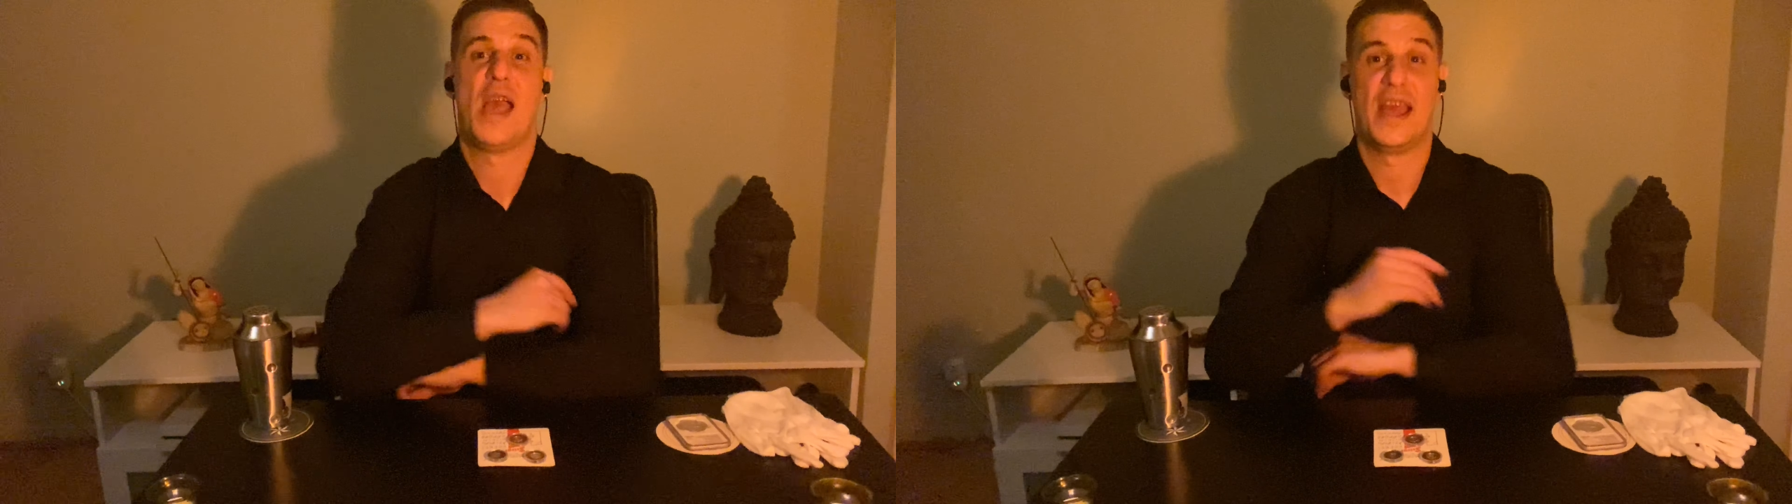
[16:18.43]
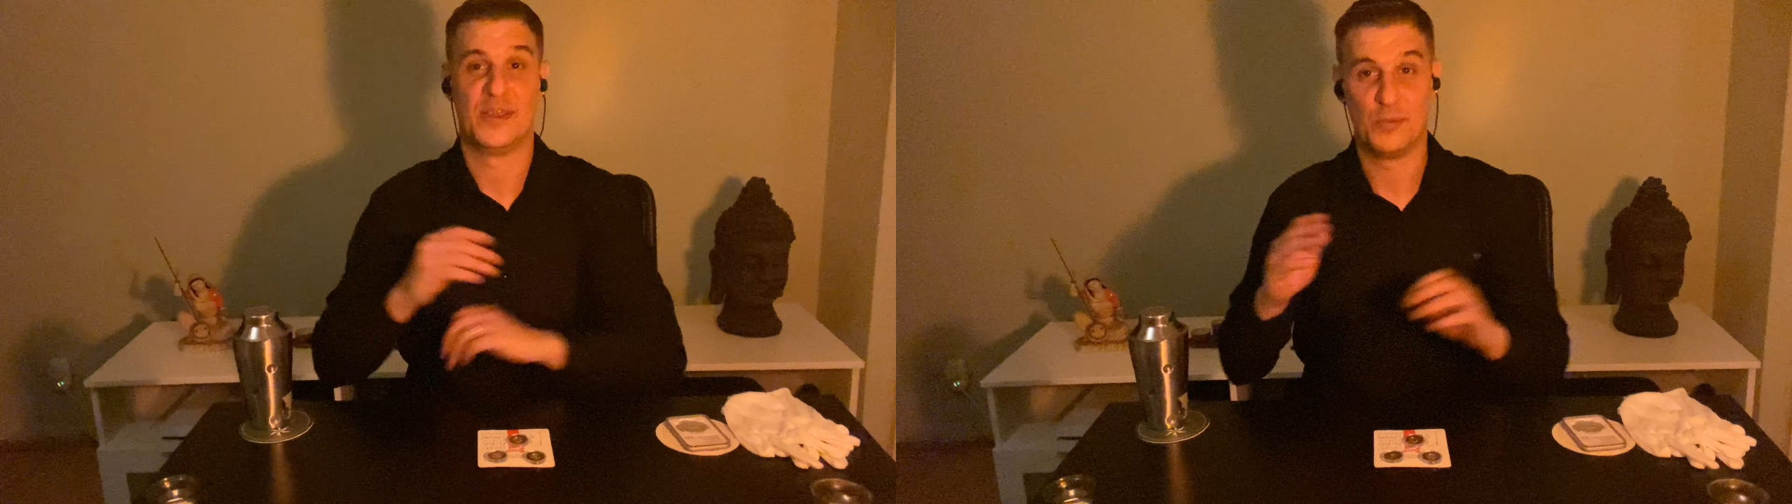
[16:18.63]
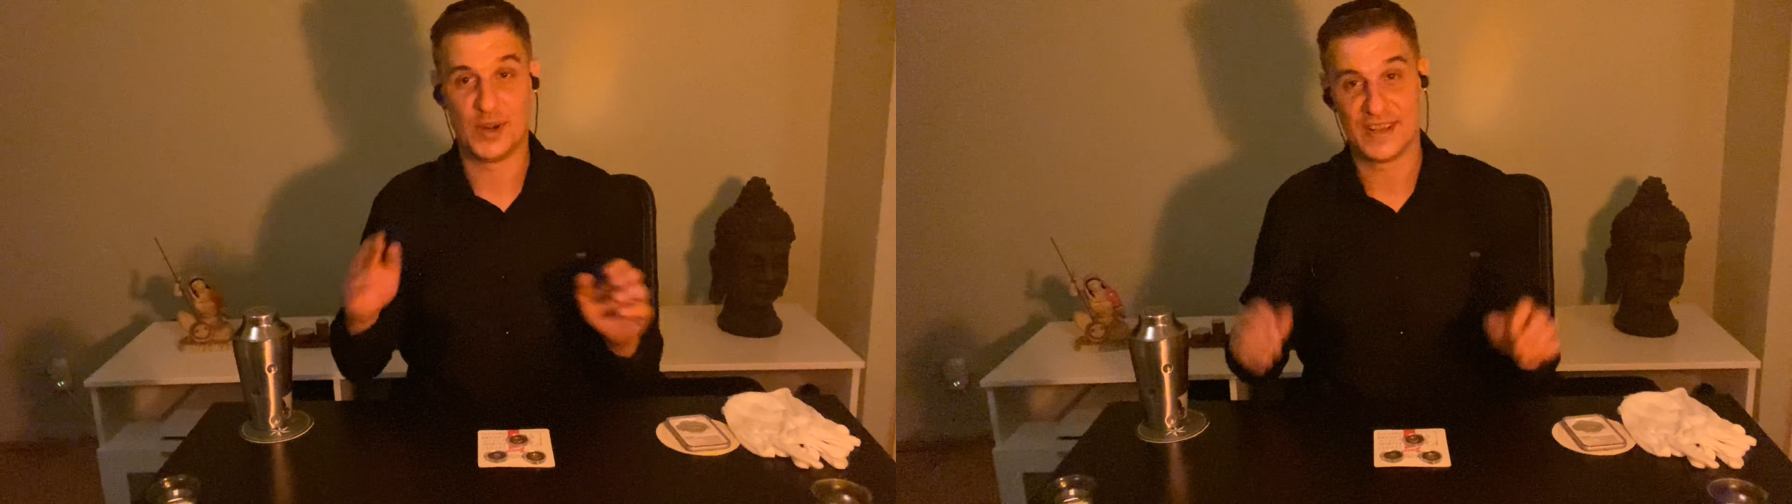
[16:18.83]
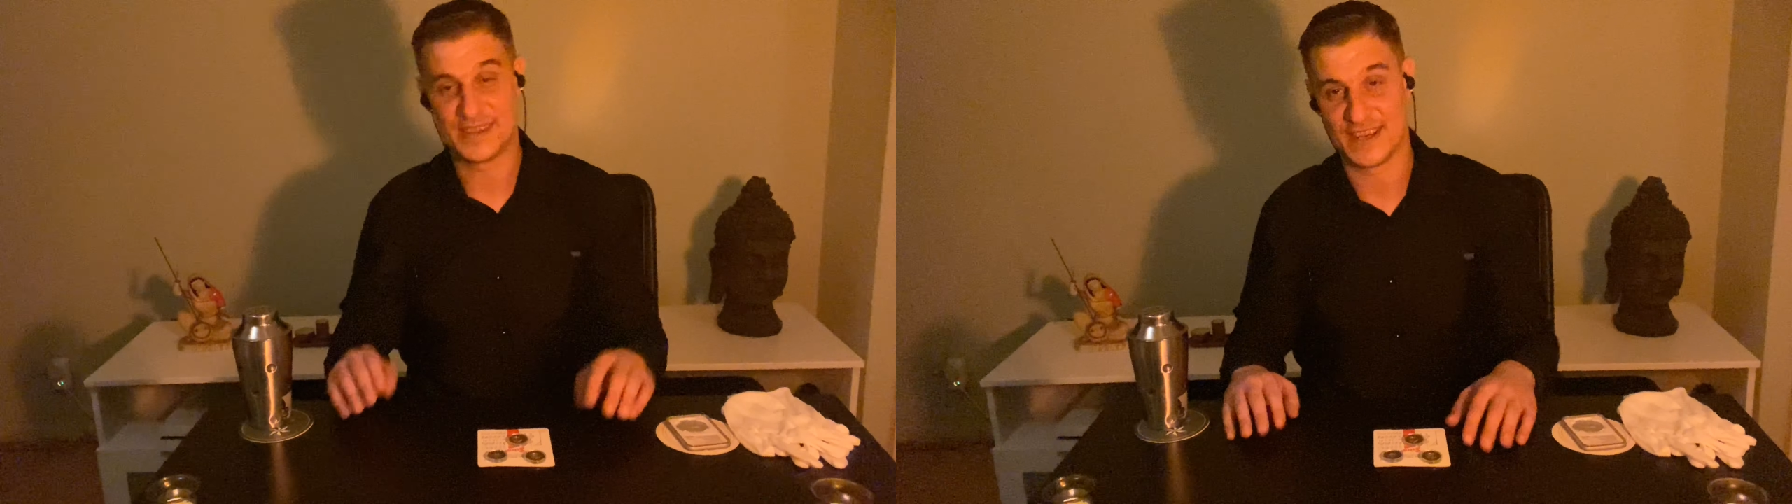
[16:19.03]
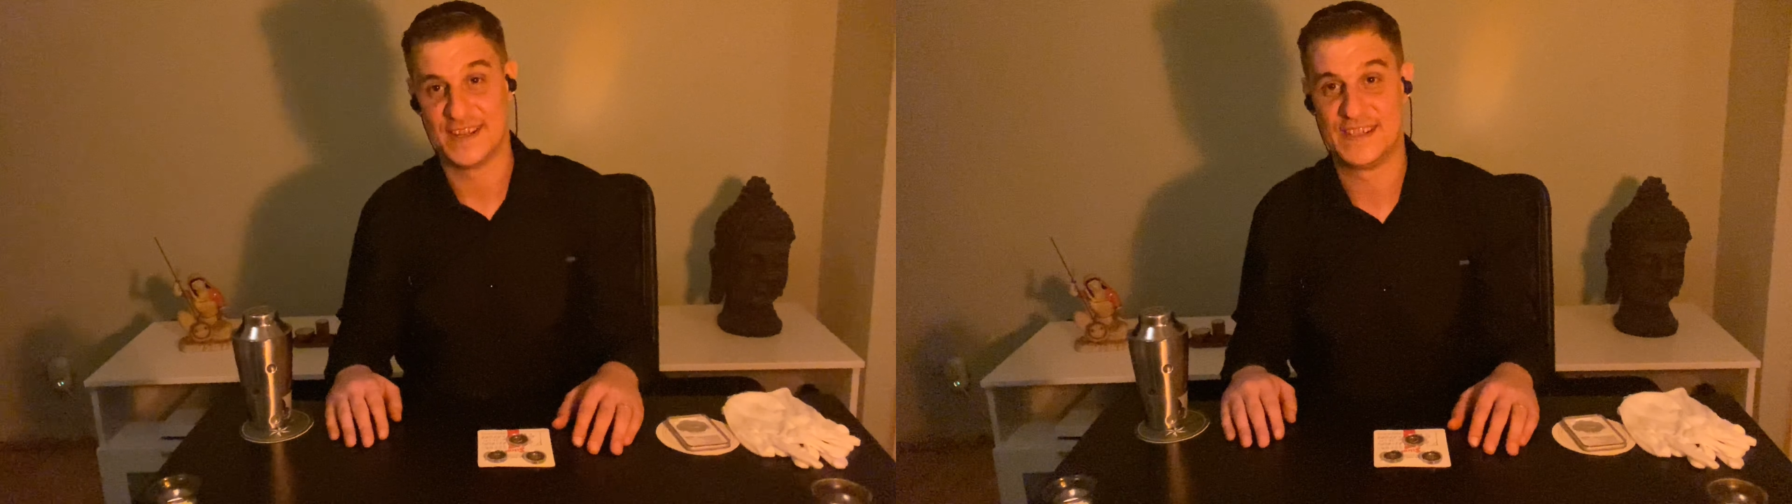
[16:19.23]
and you want
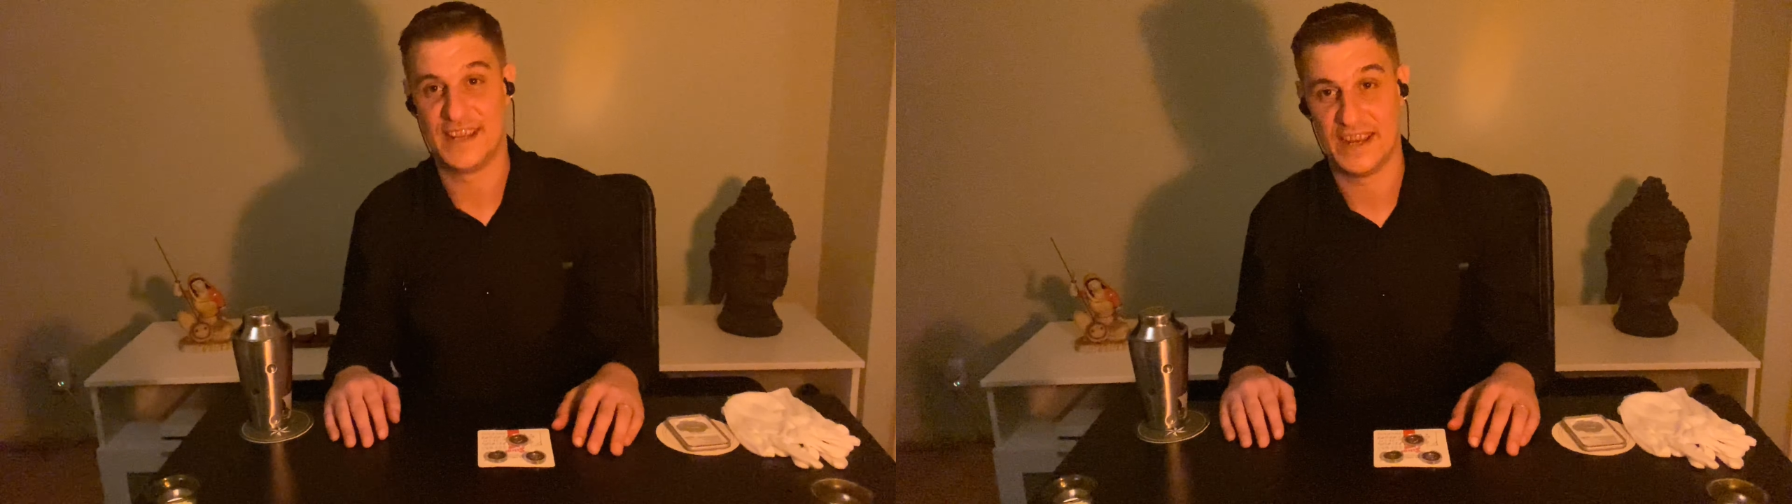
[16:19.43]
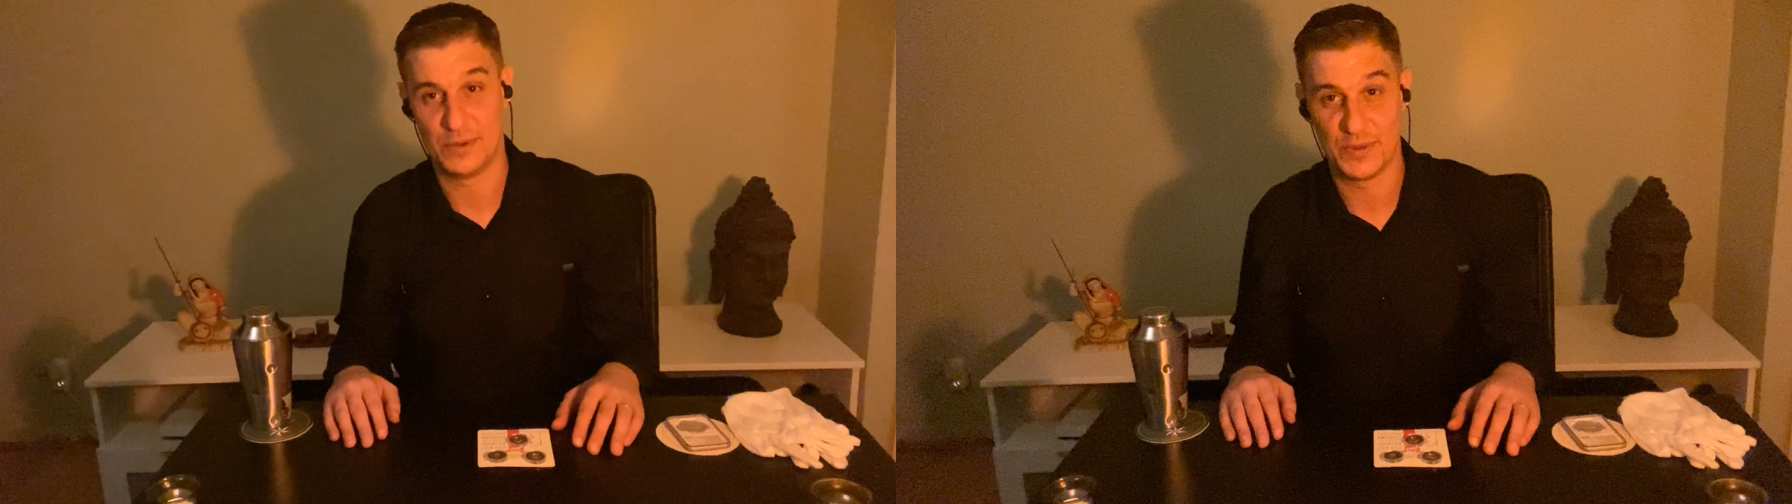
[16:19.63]
it to continue and you